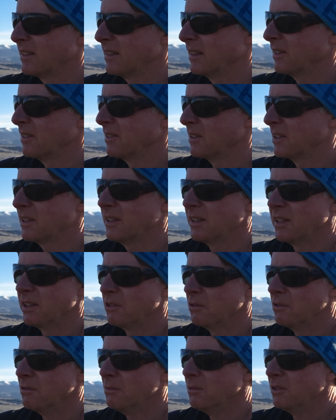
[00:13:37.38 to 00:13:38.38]
could sit
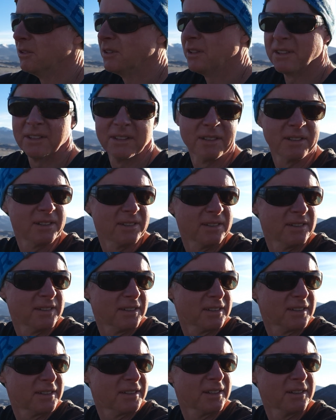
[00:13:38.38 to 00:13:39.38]
here all morning. It's
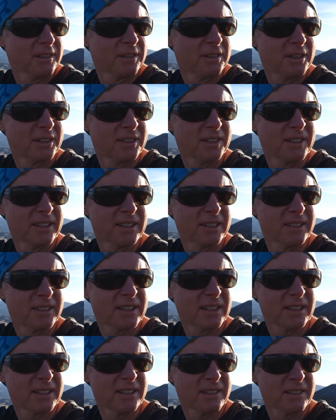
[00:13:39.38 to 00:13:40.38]
just so nice, and it's
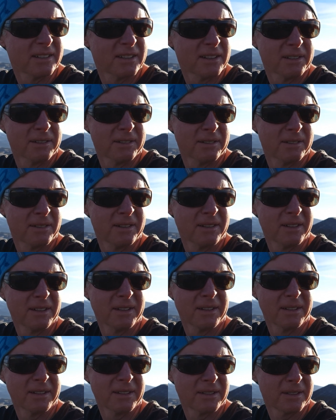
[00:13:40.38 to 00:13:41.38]
actually so
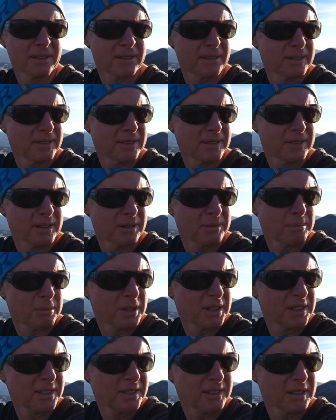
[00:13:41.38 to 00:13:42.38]

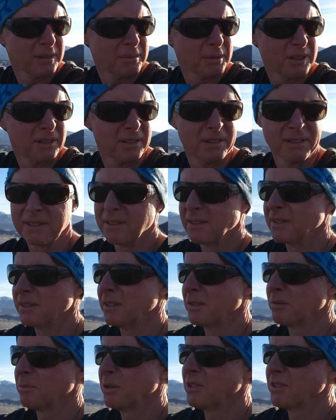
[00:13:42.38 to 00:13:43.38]
pleasant up here. Like, it's
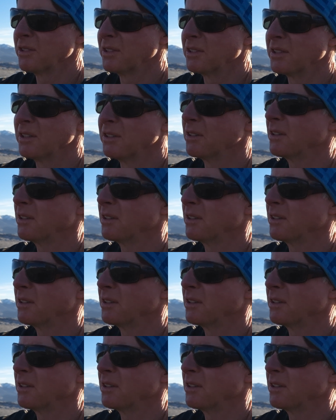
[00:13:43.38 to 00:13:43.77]
just because it's so